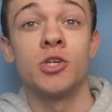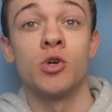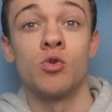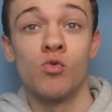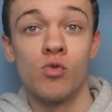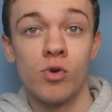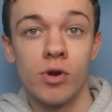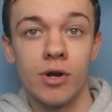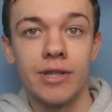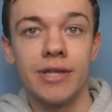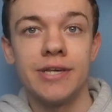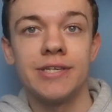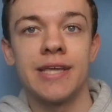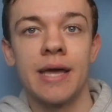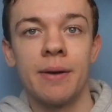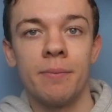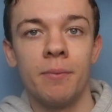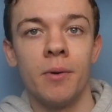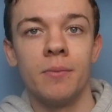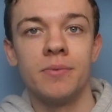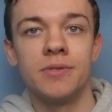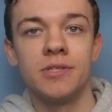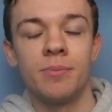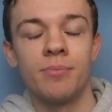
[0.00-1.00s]
to really
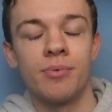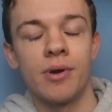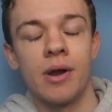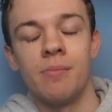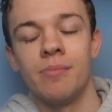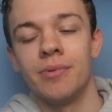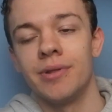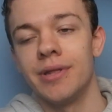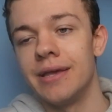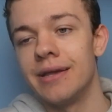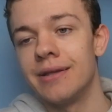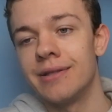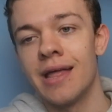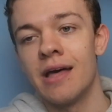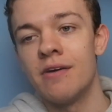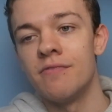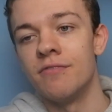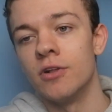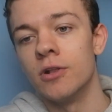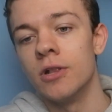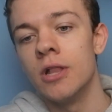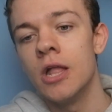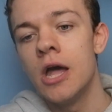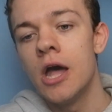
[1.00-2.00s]
step up to Premier League
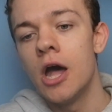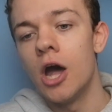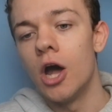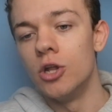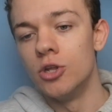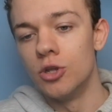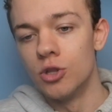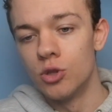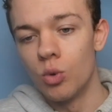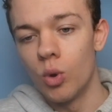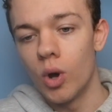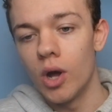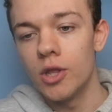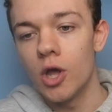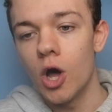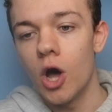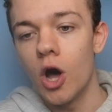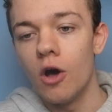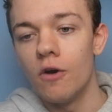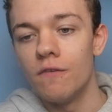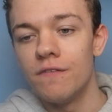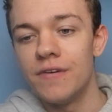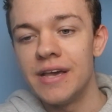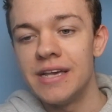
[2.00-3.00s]
level. Another one
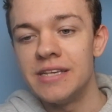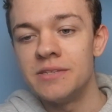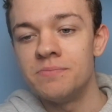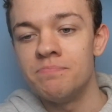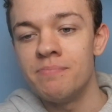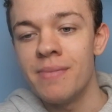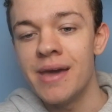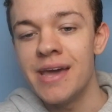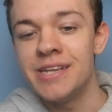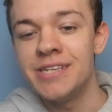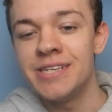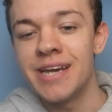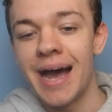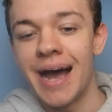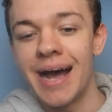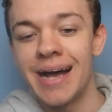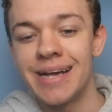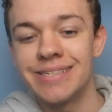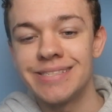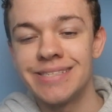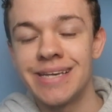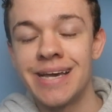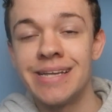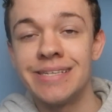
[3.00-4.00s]
of his major
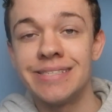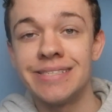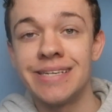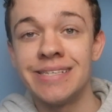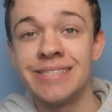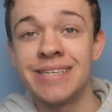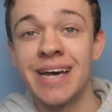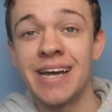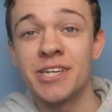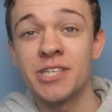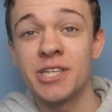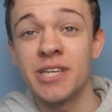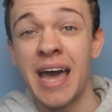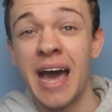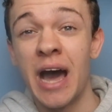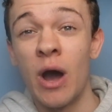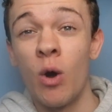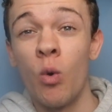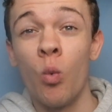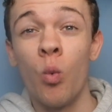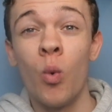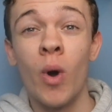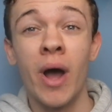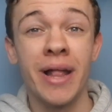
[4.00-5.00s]
assets is actually
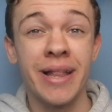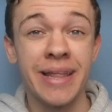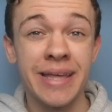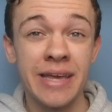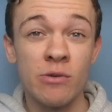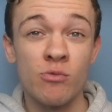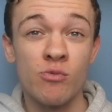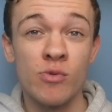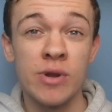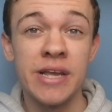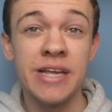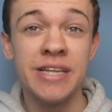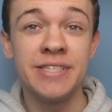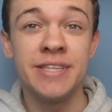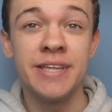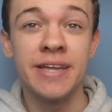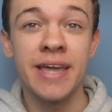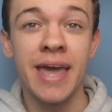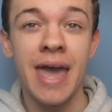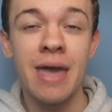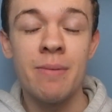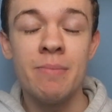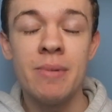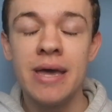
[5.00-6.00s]
how well he reads
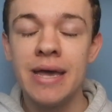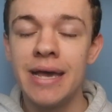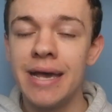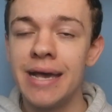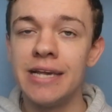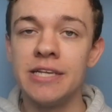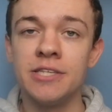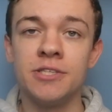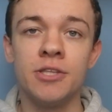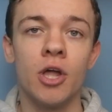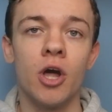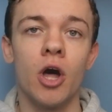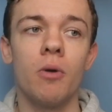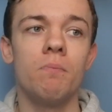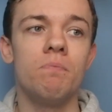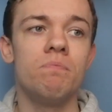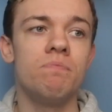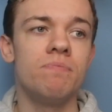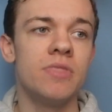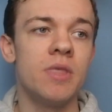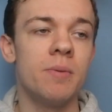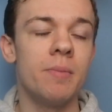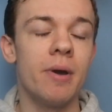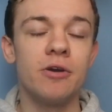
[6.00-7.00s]
the game. He's not
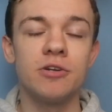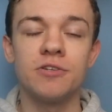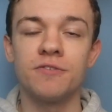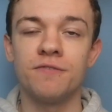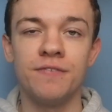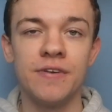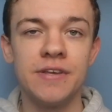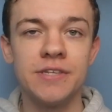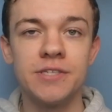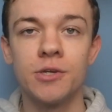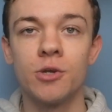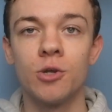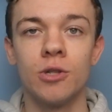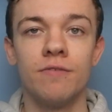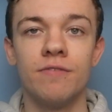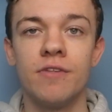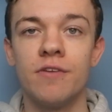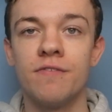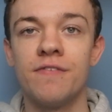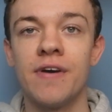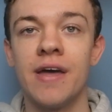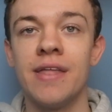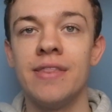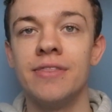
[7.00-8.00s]
the most physical of
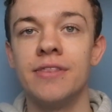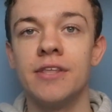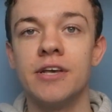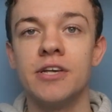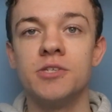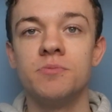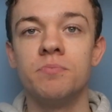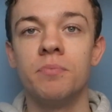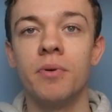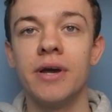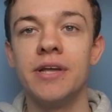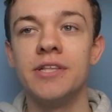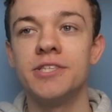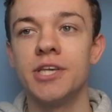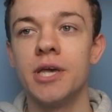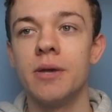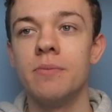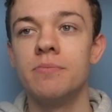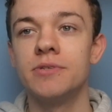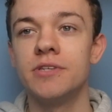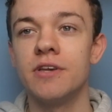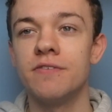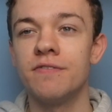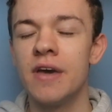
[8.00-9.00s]
defenders, but in
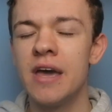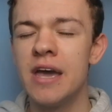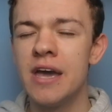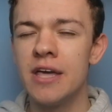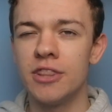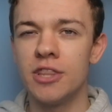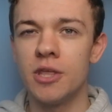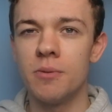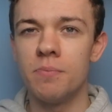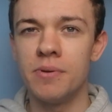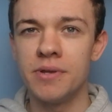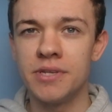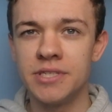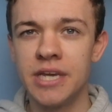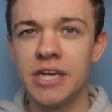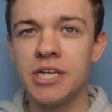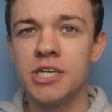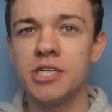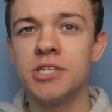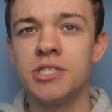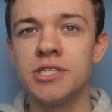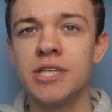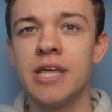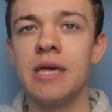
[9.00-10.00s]
terms of the
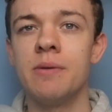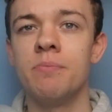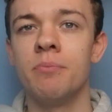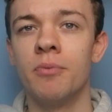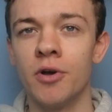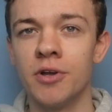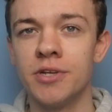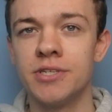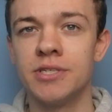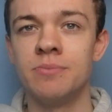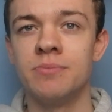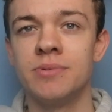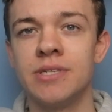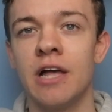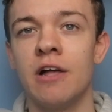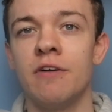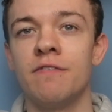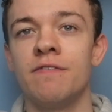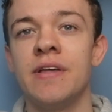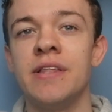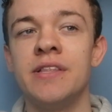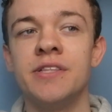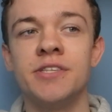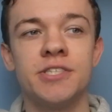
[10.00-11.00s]
positions that he puts
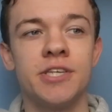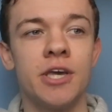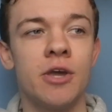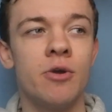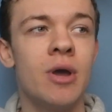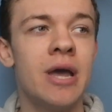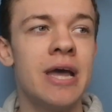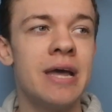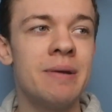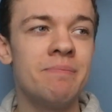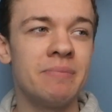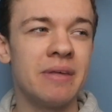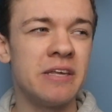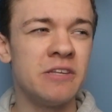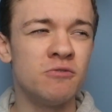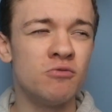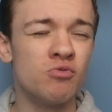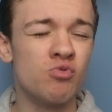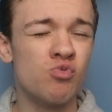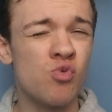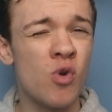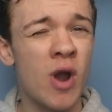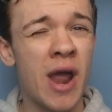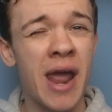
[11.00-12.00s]
himself into,
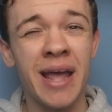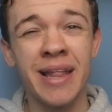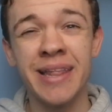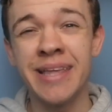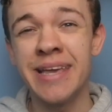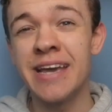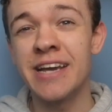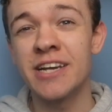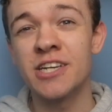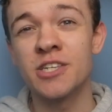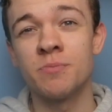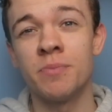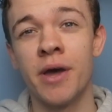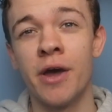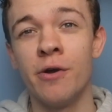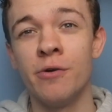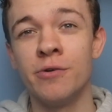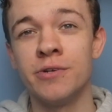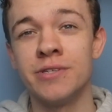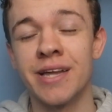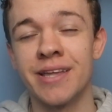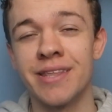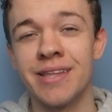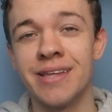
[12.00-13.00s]
he's rarely
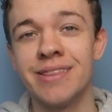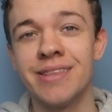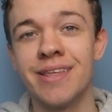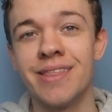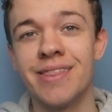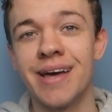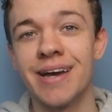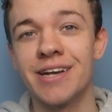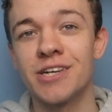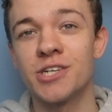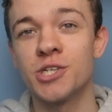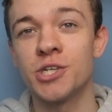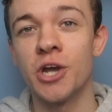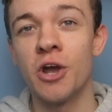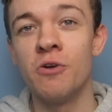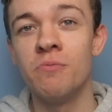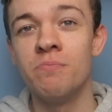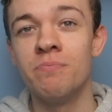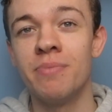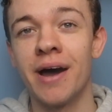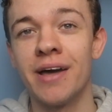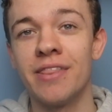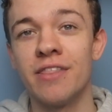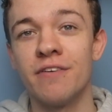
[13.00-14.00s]
exposed. I think that that's
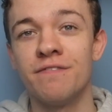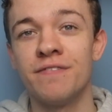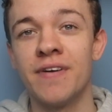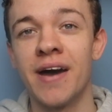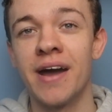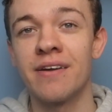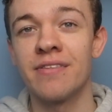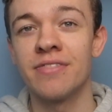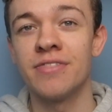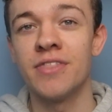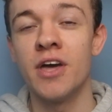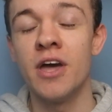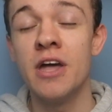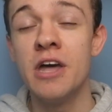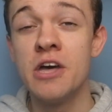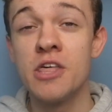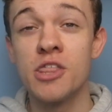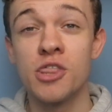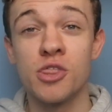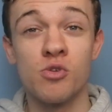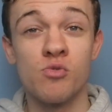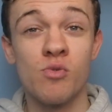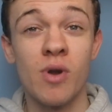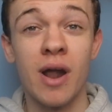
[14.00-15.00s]
shown by the fact that
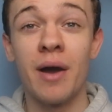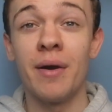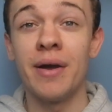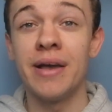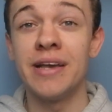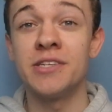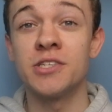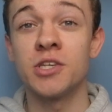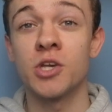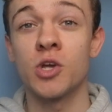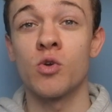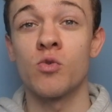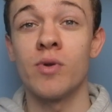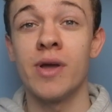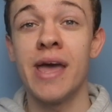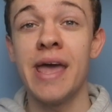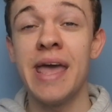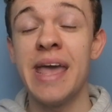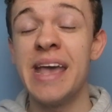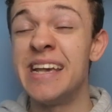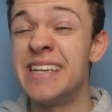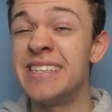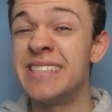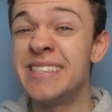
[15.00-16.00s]
throughout his
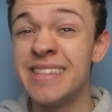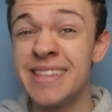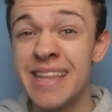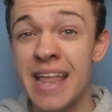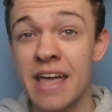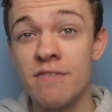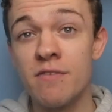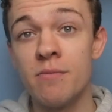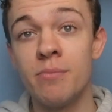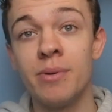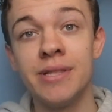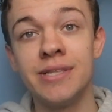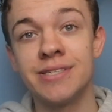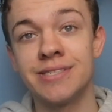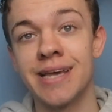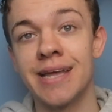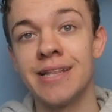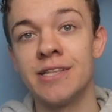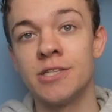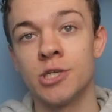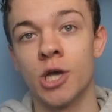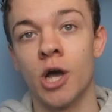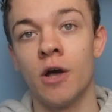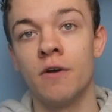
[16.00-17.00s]
career, he's never been
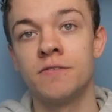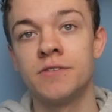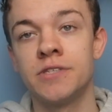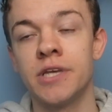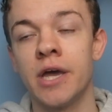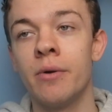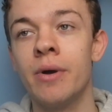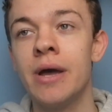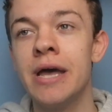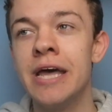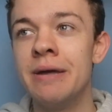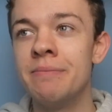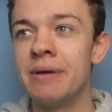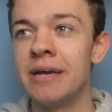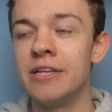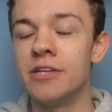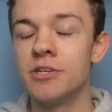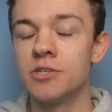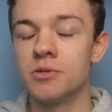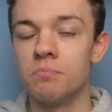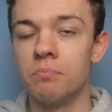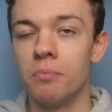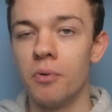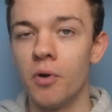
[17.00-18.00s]
sent off, so he
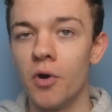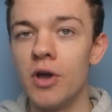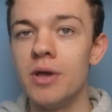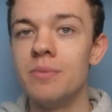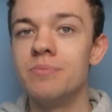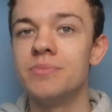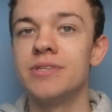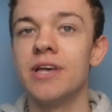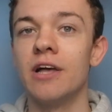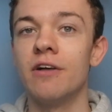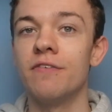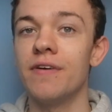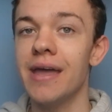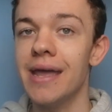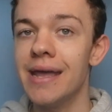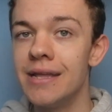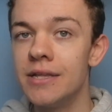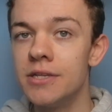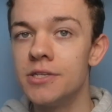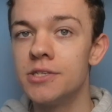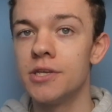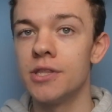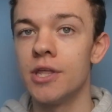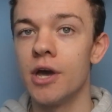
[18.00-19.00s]
doesn't put himself
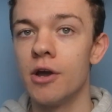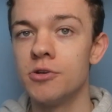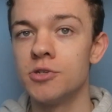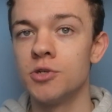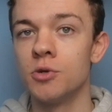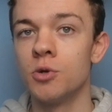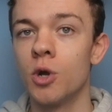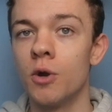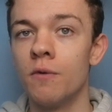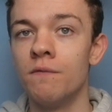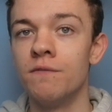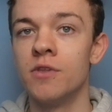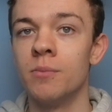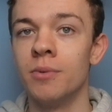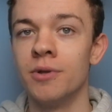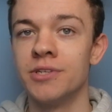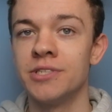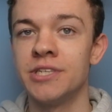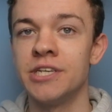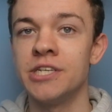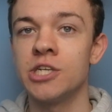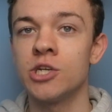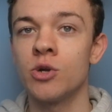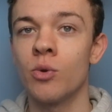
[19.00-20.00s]
into those
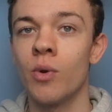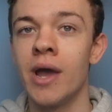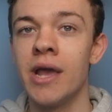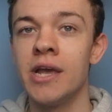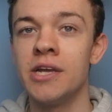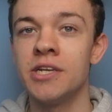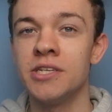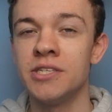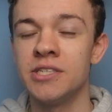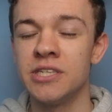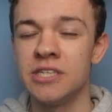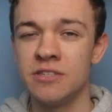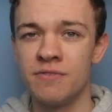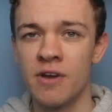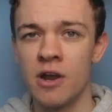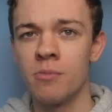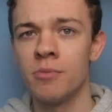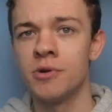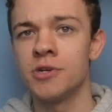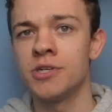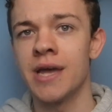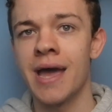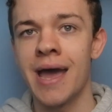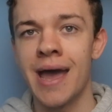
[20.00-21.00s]
uncomfortable situations. He's
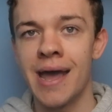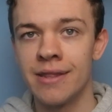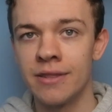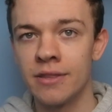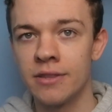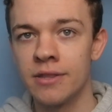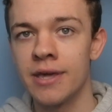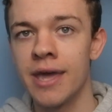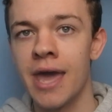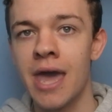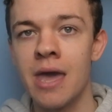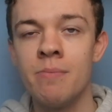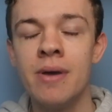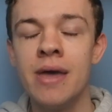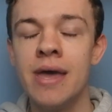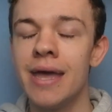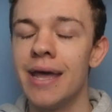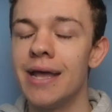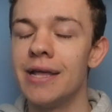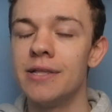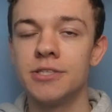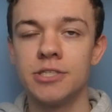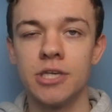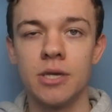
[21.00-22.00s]
very much ahead of the game
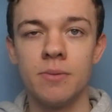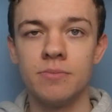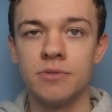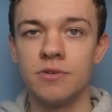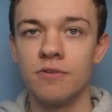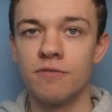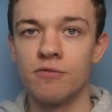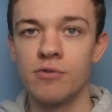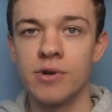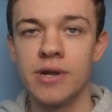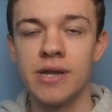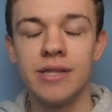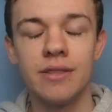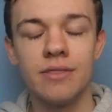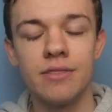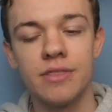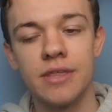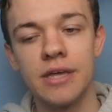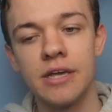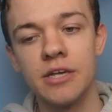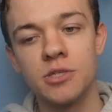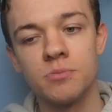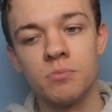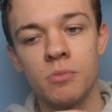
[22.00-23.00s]
in terms of reading
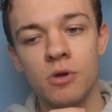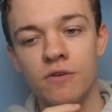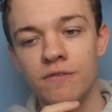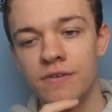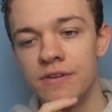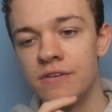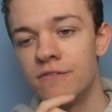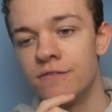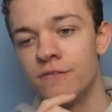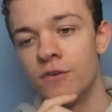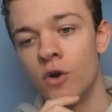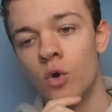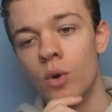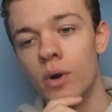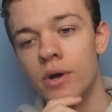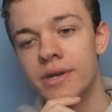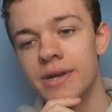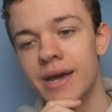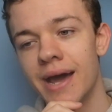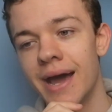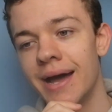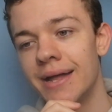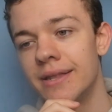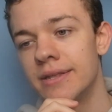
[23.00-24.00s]
things moving
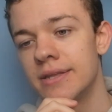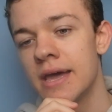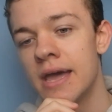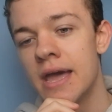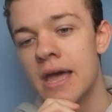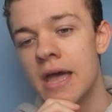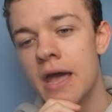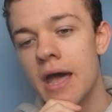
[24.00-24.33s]
forward. And